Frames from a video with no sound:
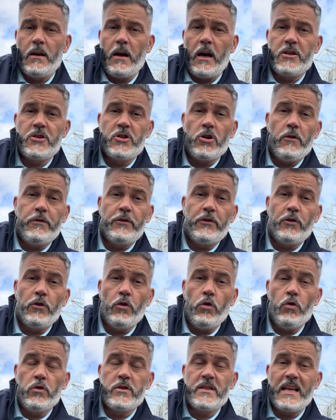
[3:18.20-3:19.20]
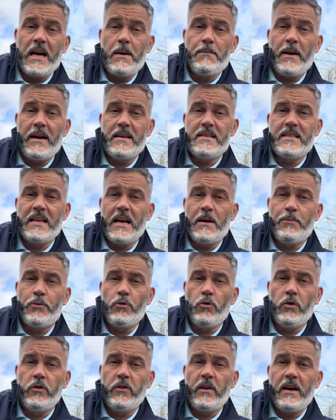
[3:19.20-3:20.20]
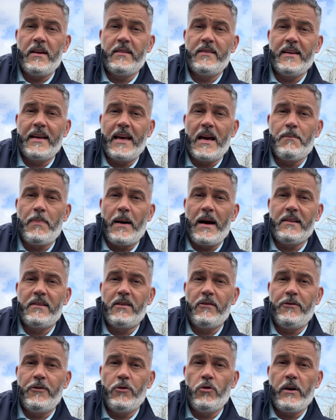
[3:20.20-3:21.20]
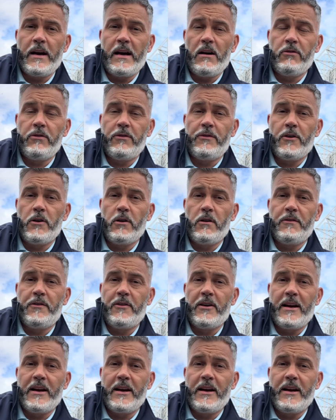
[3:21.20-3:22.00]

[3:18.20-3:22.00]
sort of slow step-by-step process to get back to full health for